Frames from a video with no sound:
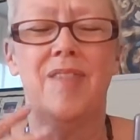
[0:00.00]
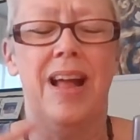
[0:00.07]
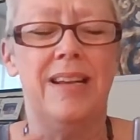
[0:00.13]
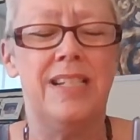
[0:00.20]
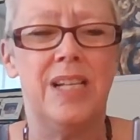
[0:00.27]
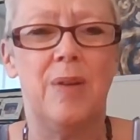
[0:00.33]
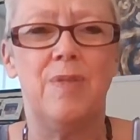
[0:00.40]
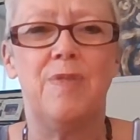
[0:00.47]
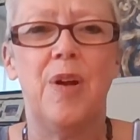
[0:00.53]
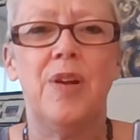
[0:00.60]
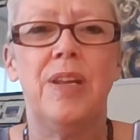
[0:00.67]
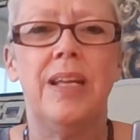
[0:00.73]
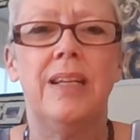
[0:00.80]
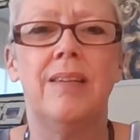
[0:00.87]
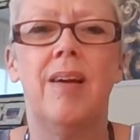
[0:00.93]
ended up
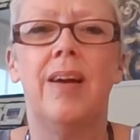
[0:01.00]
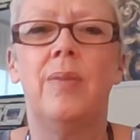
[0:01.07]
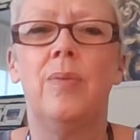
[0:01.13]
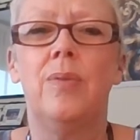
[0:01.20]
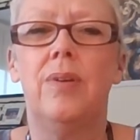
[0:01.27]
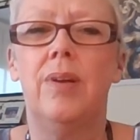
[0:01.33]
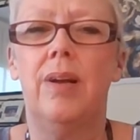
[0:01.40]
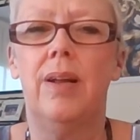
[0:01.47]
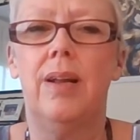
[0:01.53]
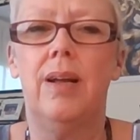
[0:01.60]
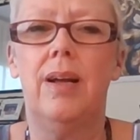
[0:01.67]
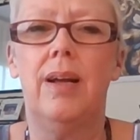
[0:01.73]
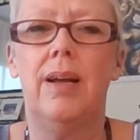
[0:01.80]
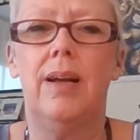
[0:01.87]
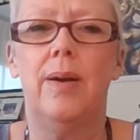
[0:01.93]
phoning
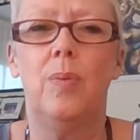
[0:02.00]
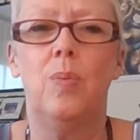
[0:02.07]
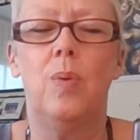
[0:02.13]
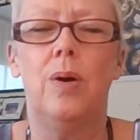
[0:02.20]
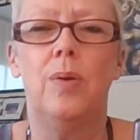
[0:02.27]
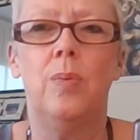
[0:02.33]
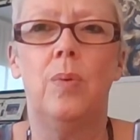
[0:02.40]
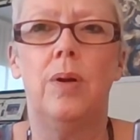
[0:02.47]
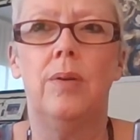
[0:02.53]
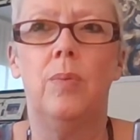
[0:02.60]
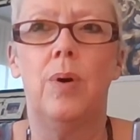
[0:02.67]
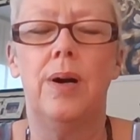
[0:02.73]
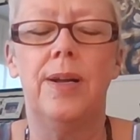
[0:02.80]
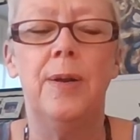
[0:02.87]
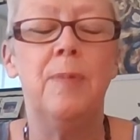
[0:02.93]

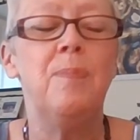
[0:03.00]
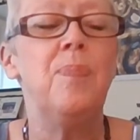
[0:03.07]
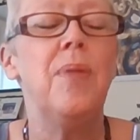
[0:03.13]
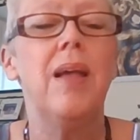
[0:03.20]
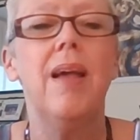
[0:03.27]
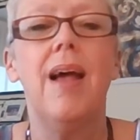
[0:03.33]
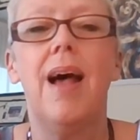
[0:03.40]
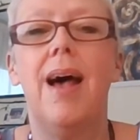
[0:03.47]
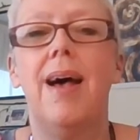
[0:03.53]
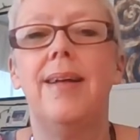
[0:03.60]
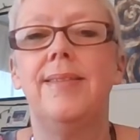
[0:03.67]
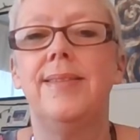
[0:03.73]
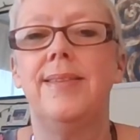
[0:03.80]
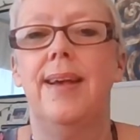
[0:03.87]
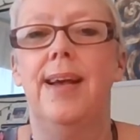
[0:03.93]
911,
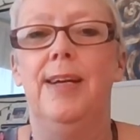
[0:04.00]
and